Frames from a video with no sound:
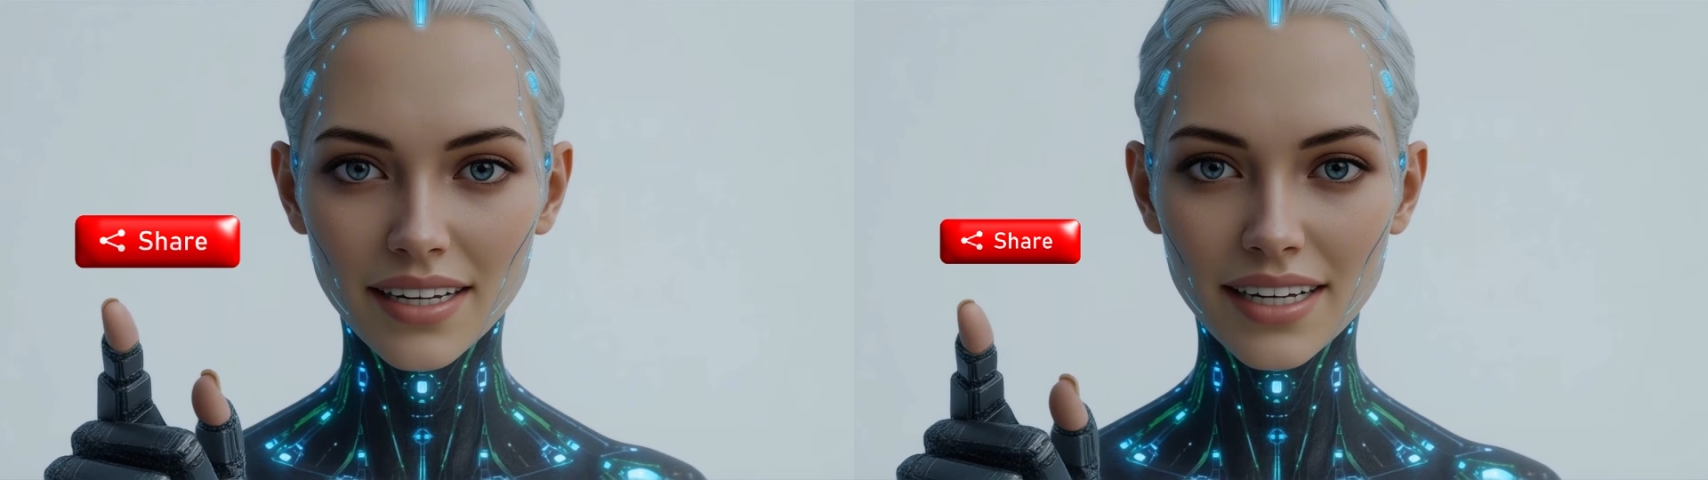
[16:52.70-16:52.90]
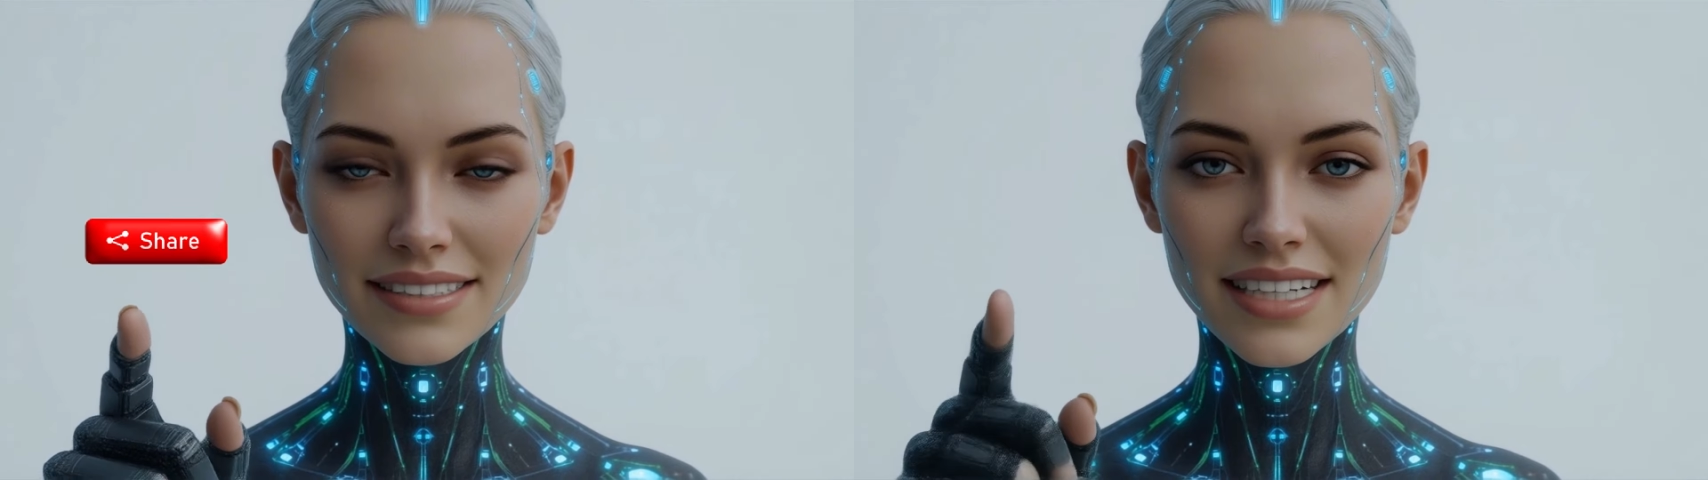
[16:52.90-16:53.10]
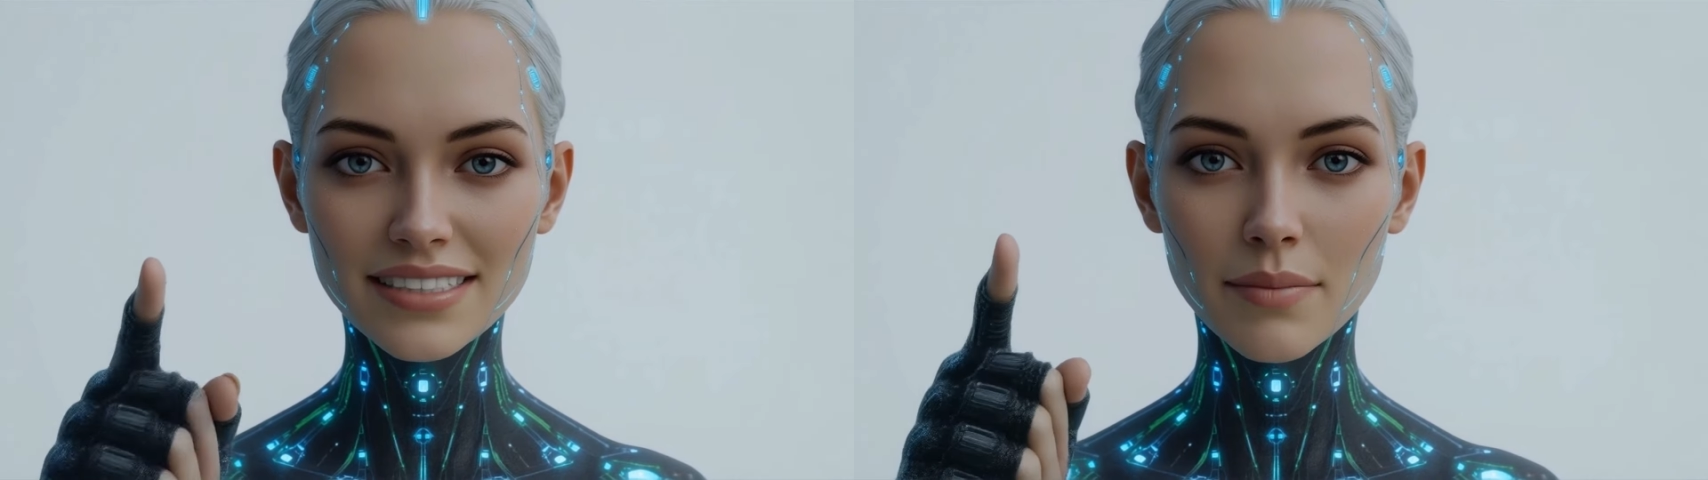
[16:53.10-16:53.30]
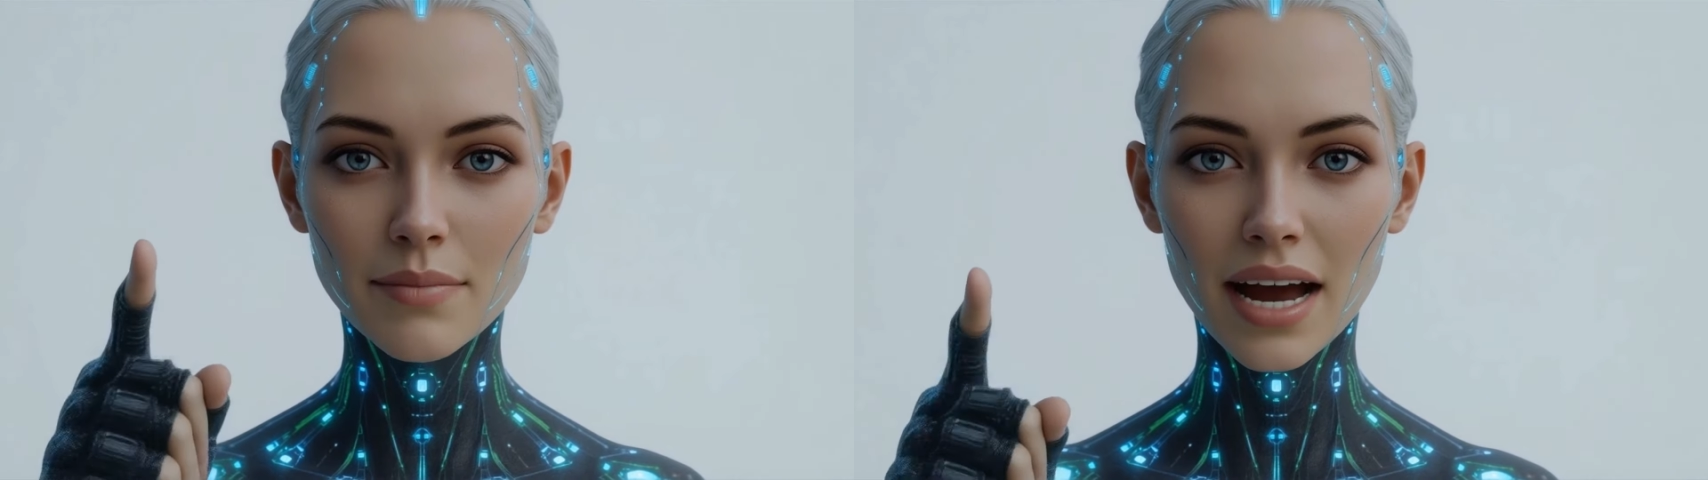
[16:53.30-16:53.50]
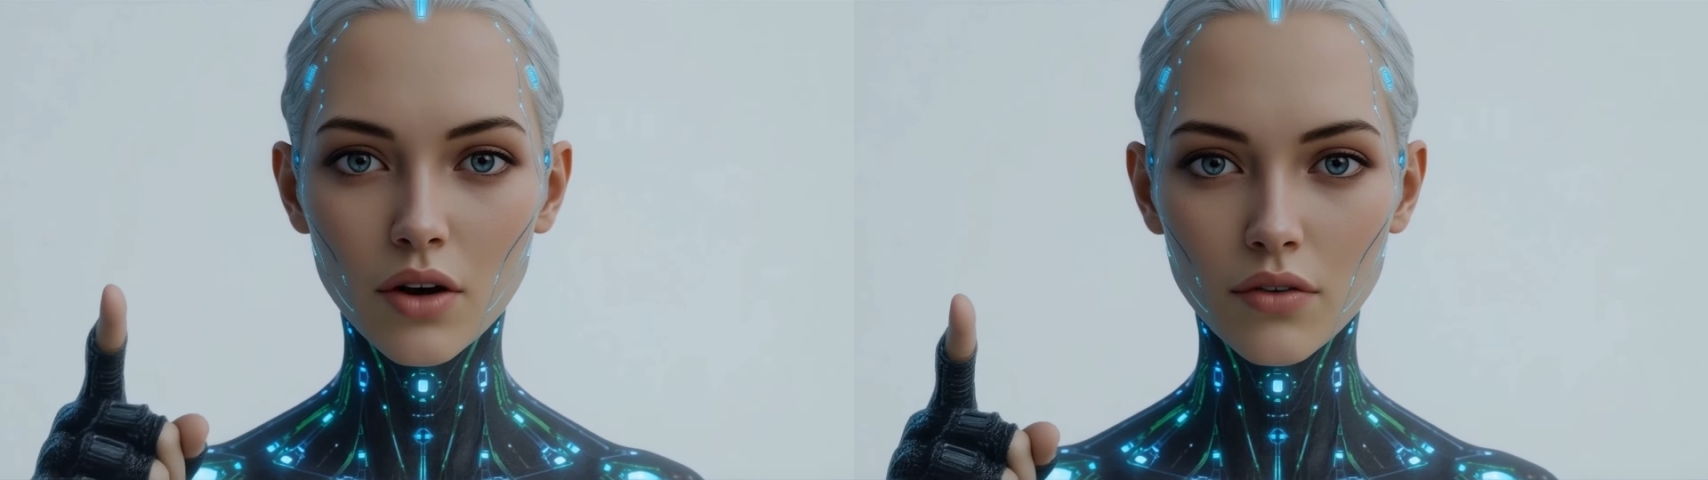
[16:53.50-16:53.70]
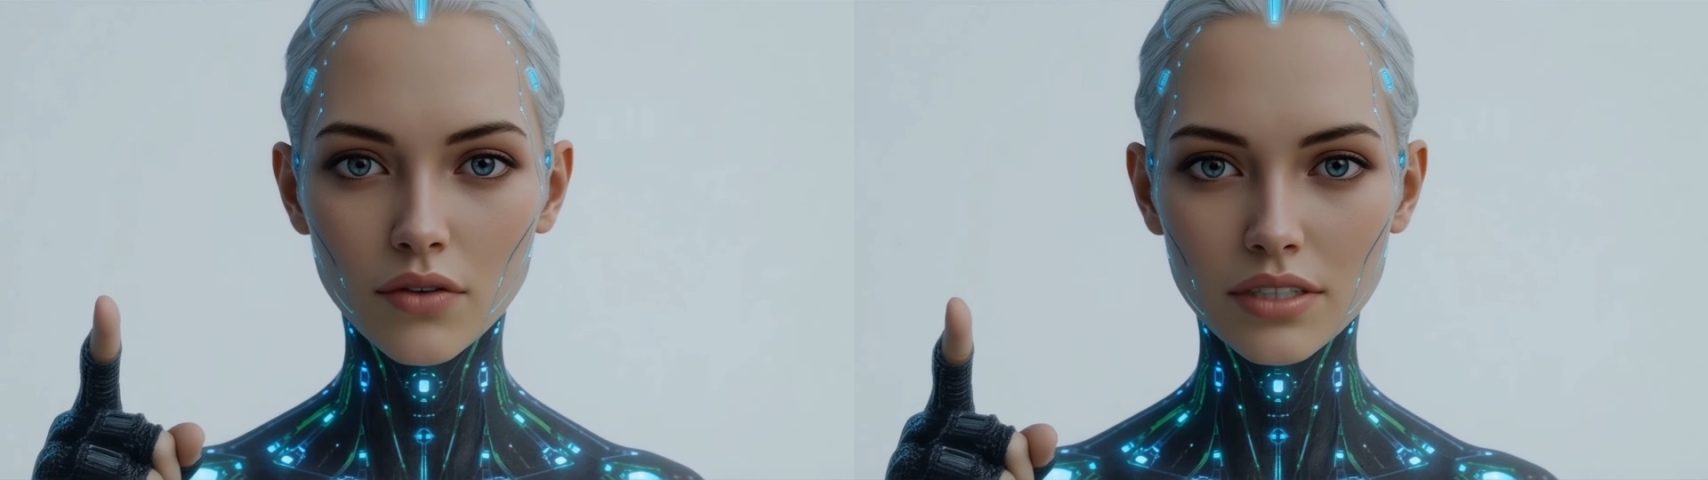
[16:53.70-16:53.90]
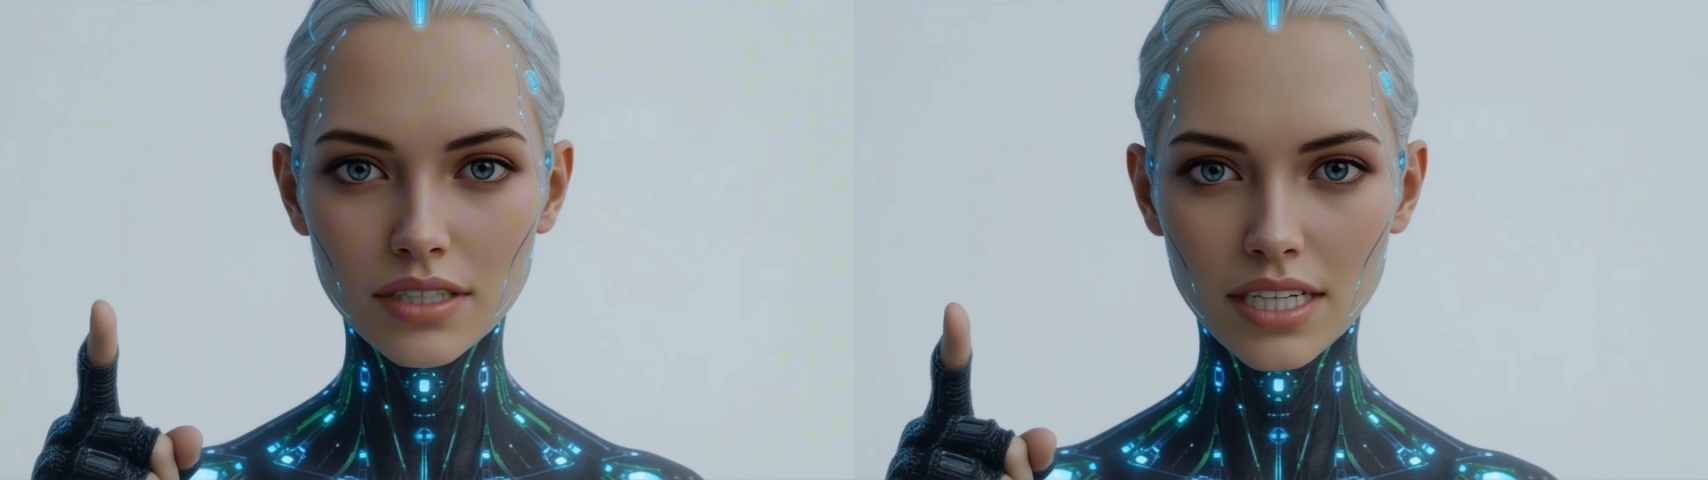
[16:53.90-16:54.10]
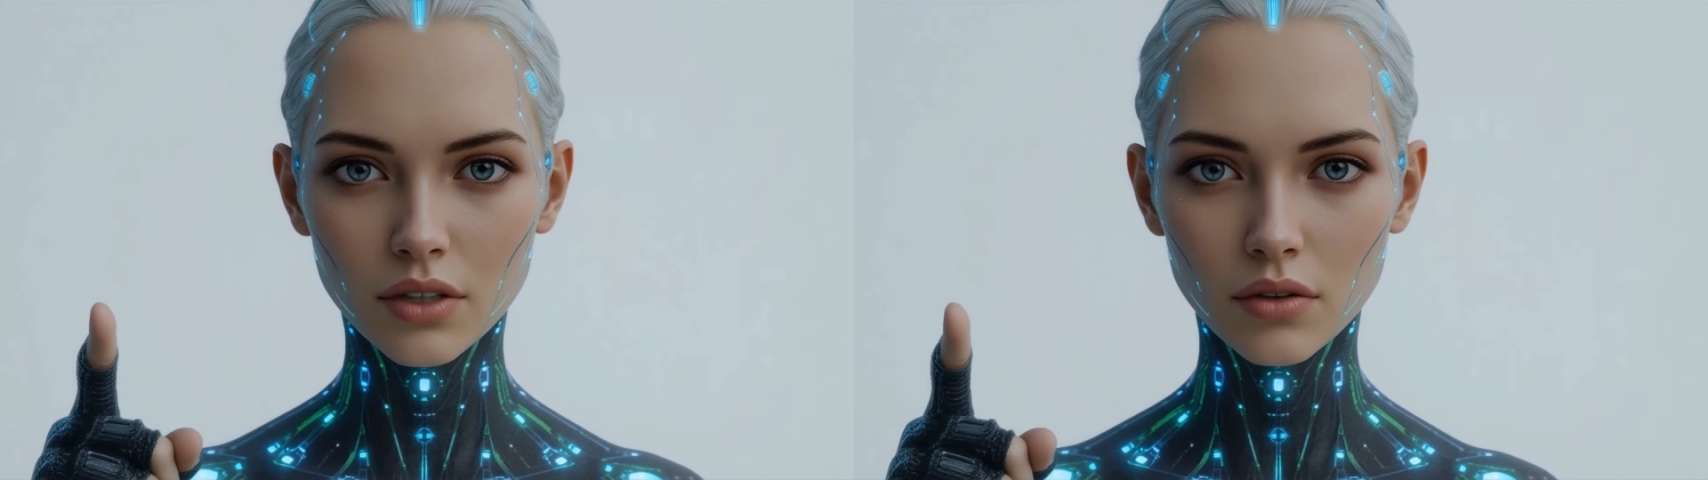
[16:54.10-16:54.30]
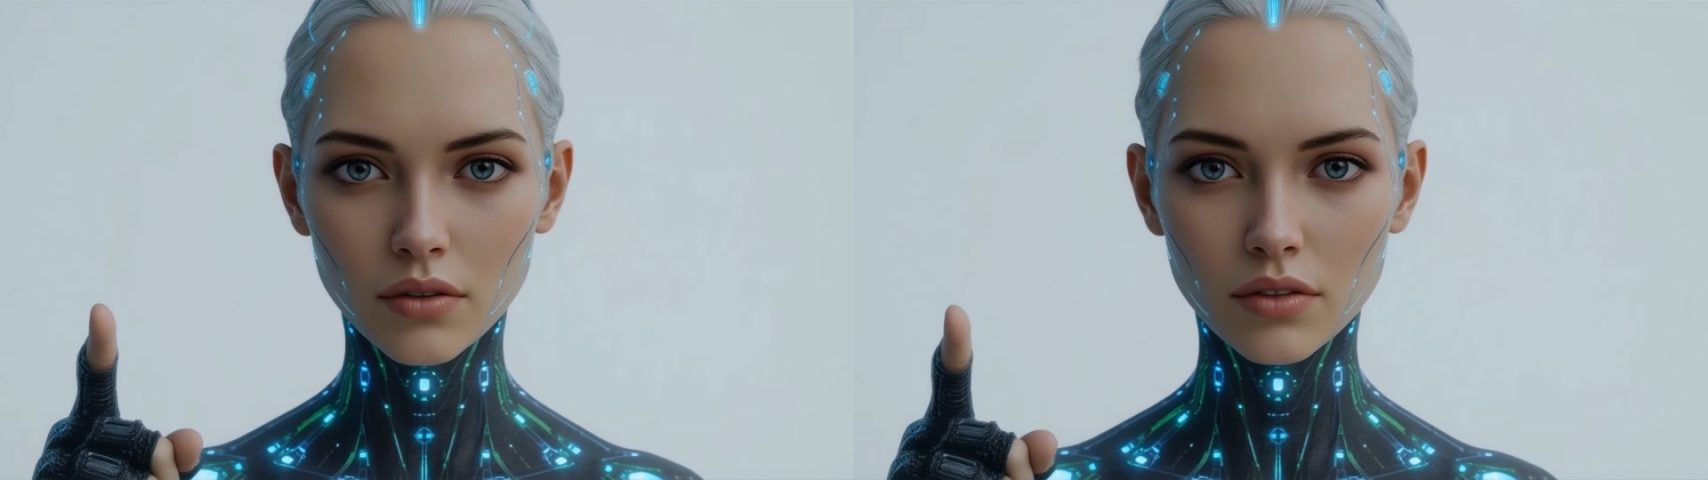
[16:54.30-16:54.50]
It sends a powerful signal